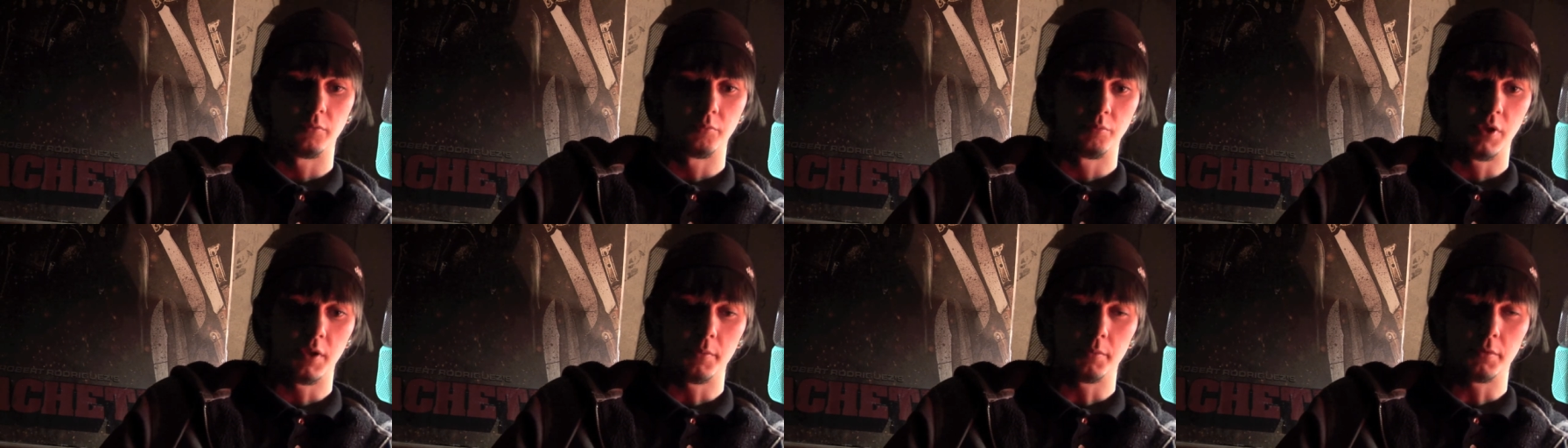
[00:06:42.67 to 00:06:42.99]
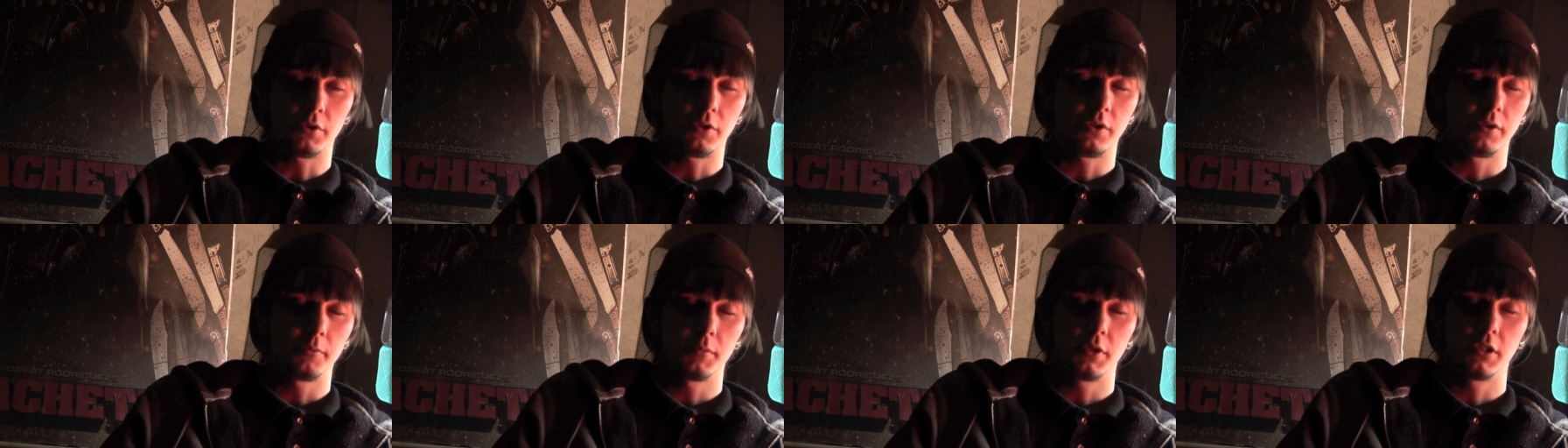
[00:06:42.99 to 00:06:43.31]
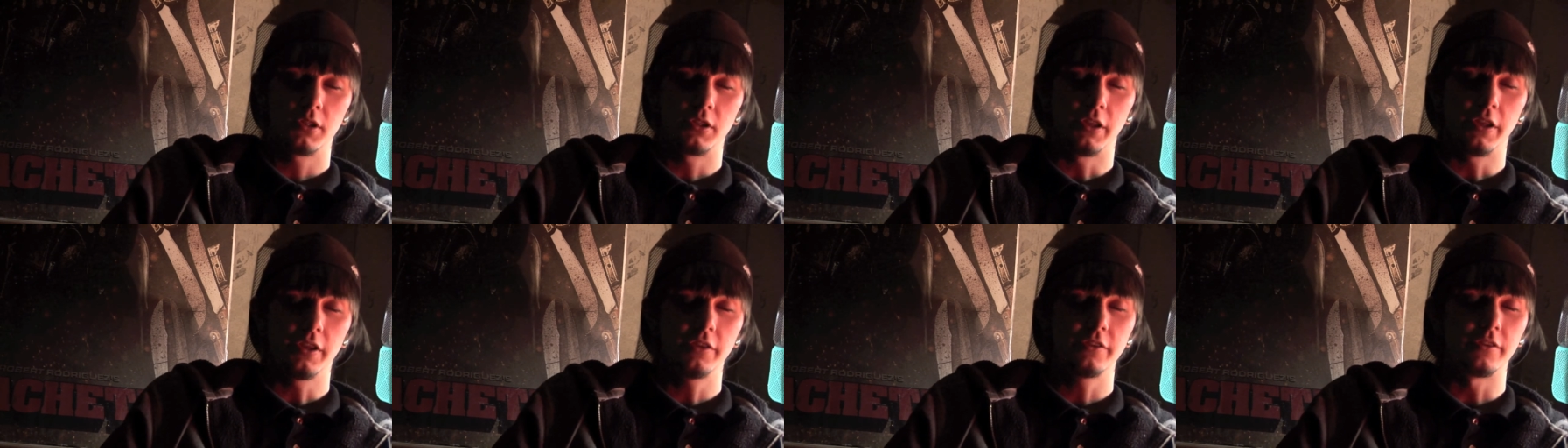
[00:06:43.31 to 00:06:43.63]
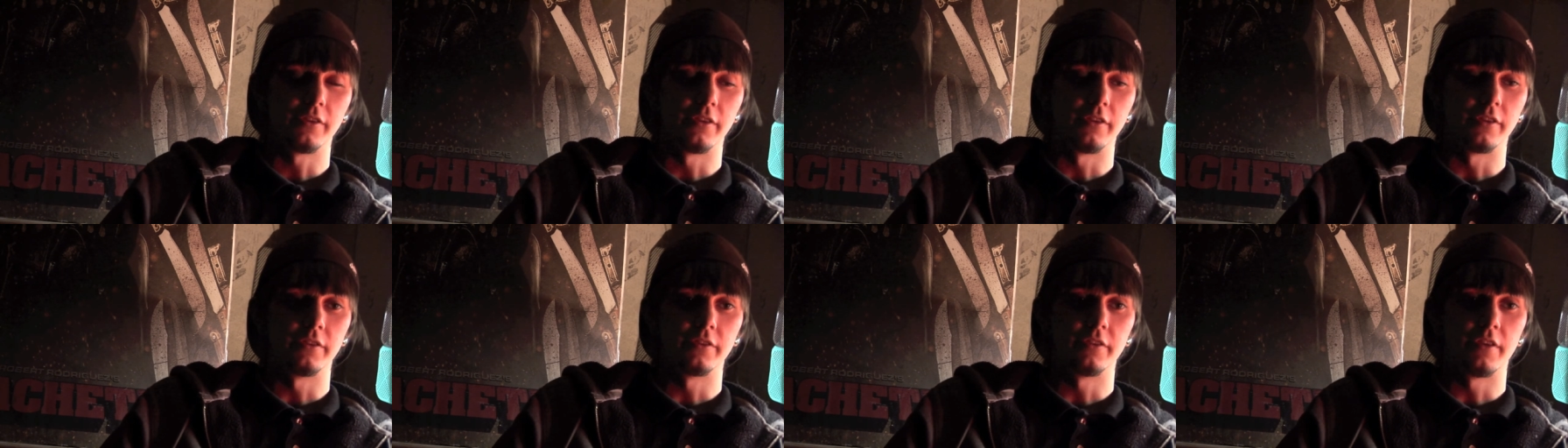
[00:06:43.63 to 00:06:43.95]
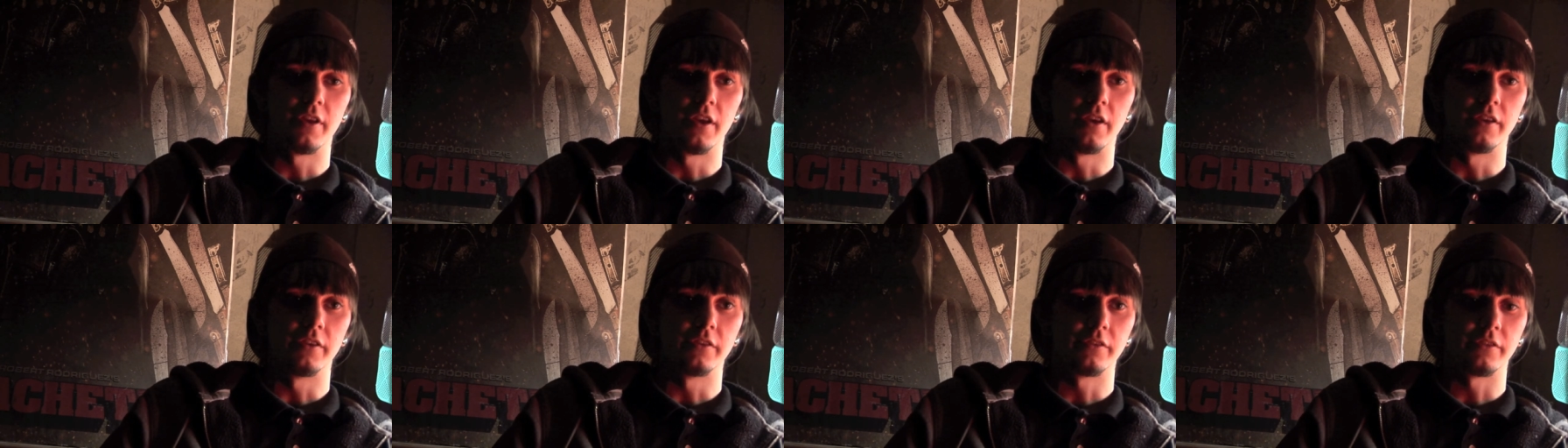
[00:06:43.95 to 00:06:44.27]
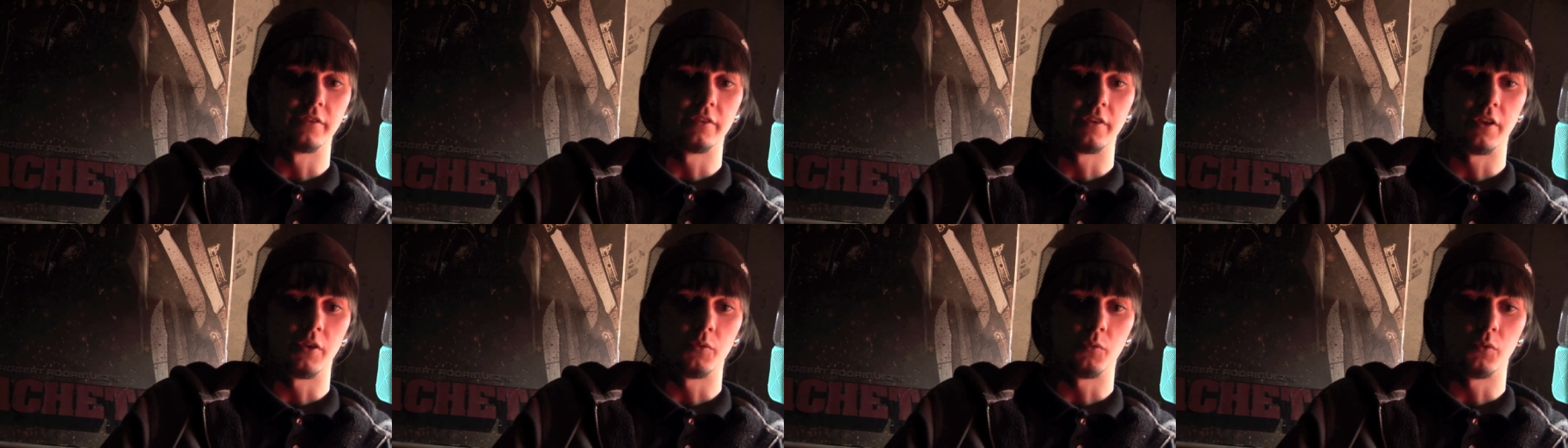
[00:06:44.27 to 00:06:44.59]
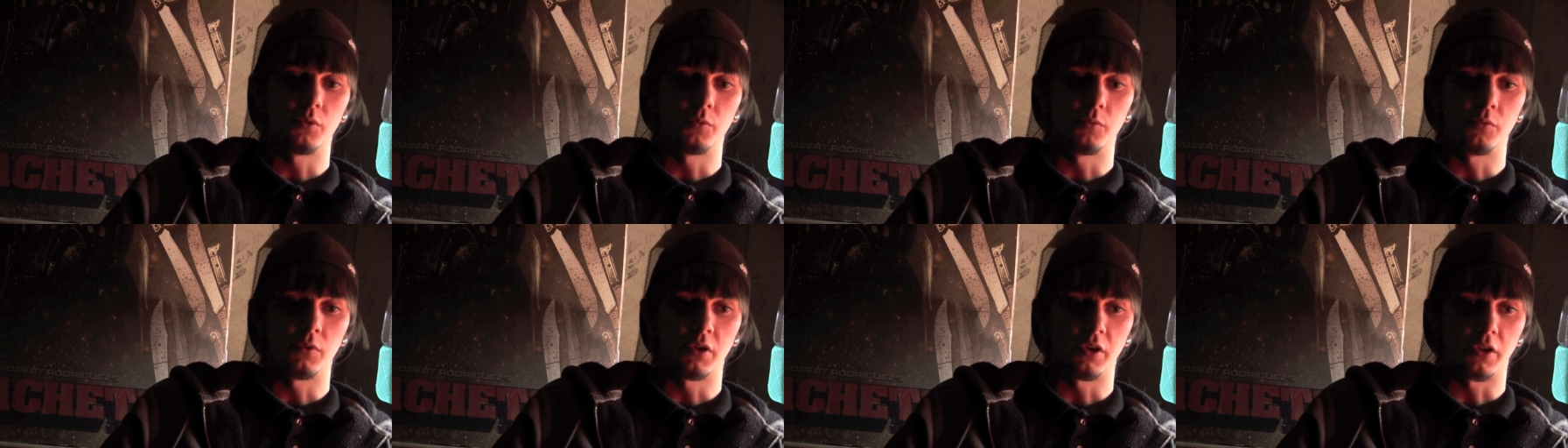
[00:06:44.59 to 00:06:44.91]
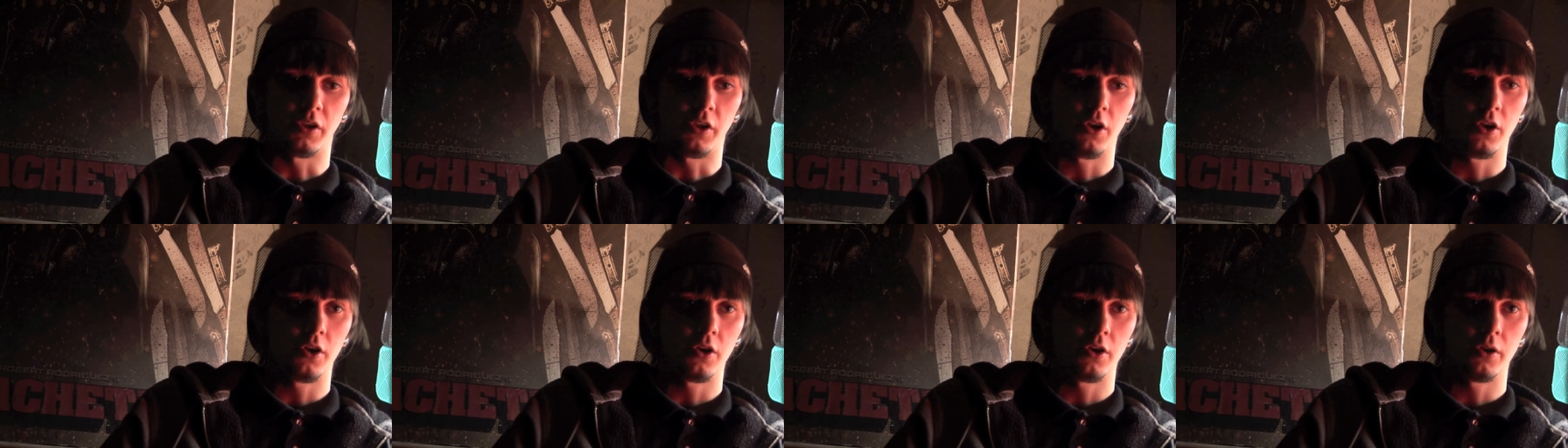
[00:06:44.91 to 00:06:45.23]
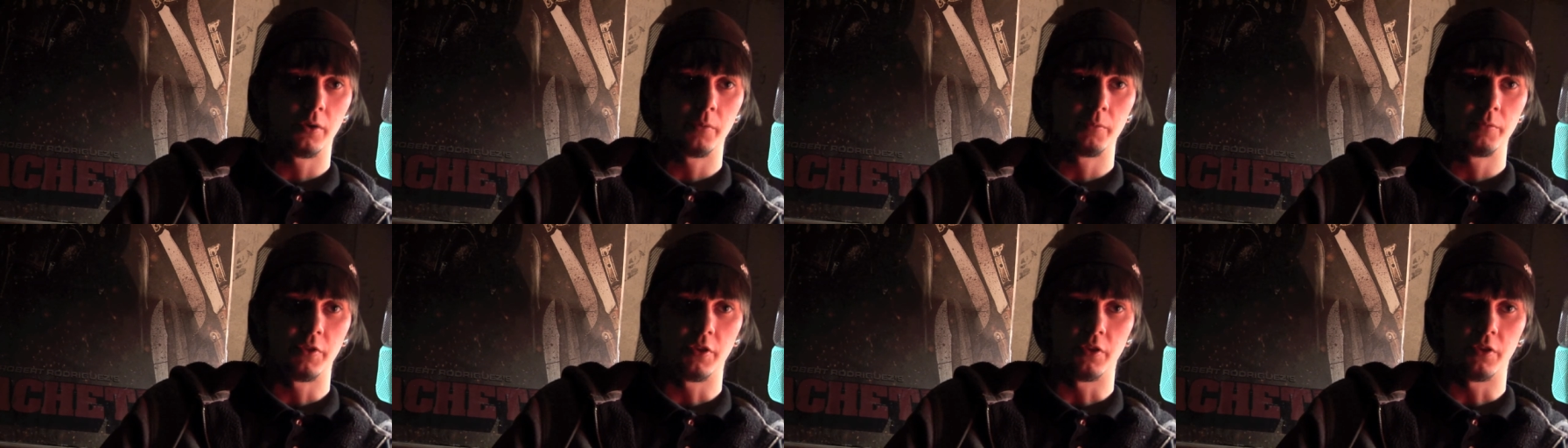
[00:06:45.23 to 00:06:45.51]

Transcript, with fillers: people can be lazy these days and they won't want to come.